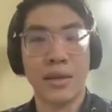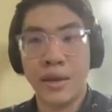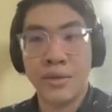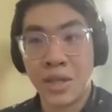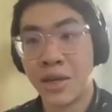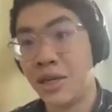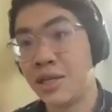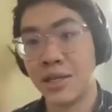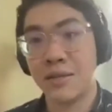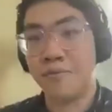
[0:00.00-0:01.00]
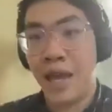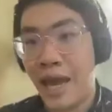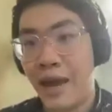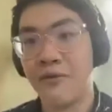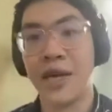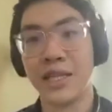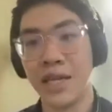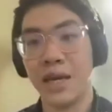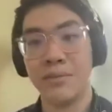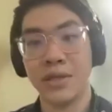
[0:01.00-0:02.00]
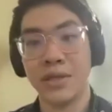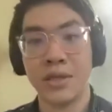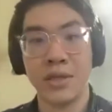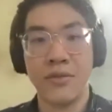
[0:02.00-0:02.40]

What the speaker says: I was lucky to have that time to